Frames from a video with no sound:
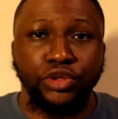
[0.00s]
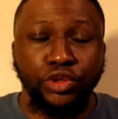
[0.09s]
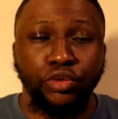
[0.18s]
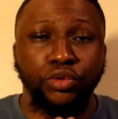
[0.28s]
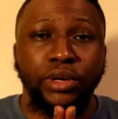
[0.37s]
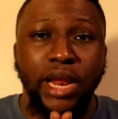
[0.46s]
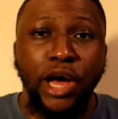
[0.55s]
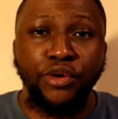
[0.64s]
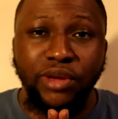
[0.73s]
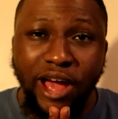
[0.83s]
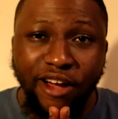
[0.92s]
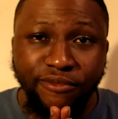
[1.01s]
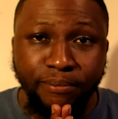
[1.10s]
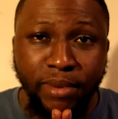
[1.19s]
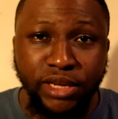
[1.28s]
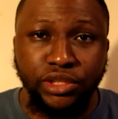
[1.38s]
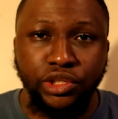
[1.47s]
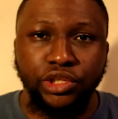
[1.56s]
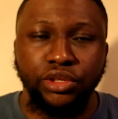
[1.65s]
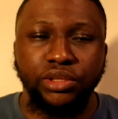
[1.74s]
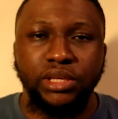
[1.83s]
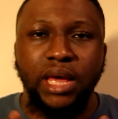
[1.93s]
so now you have Master
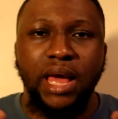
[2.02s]
Shot.